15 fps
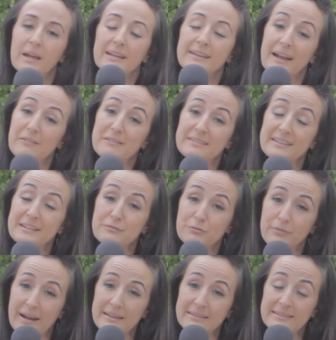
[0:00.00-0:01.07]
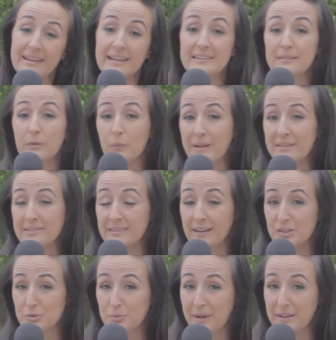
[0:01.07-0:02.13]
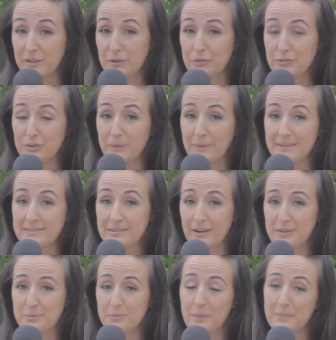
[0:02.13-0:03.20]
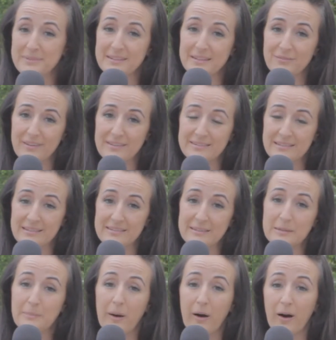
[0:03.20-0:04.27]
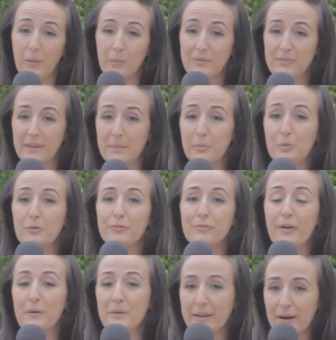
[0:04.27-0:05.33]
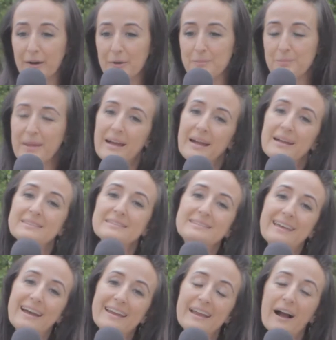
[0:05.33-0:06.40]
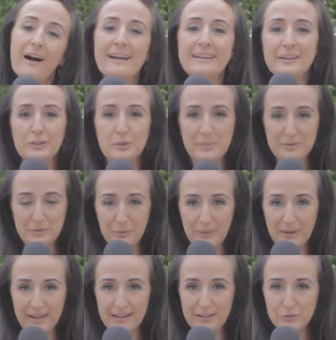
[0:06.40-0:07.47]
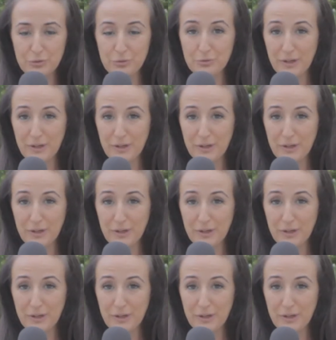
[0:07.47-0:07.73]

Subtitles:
Guaranteed rent is one such way used to entice property investors to part with their portfolio. Today, I'm going to be talking to